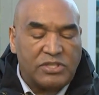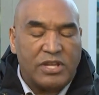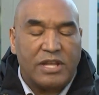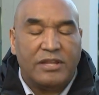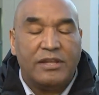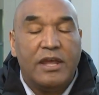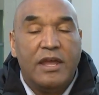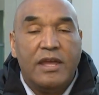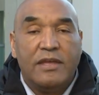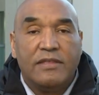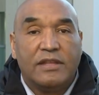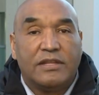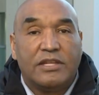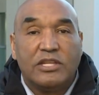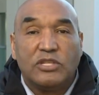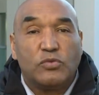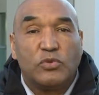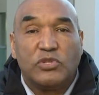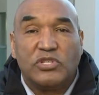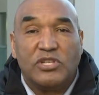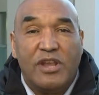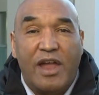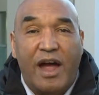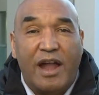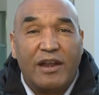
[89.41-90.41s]
He said that
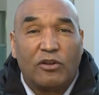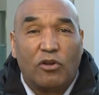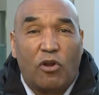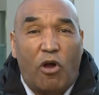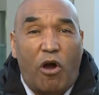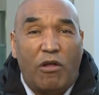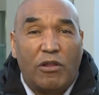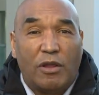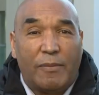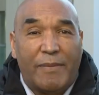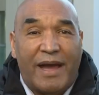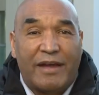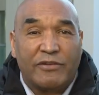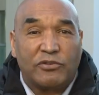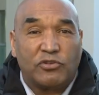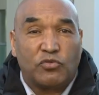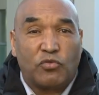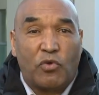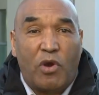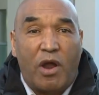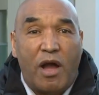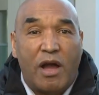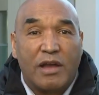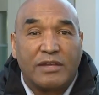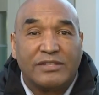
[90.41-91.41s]
this was not at all about
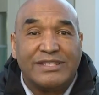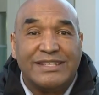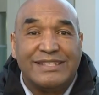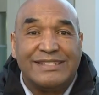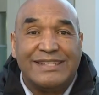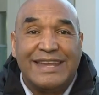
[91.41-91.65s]
drugs.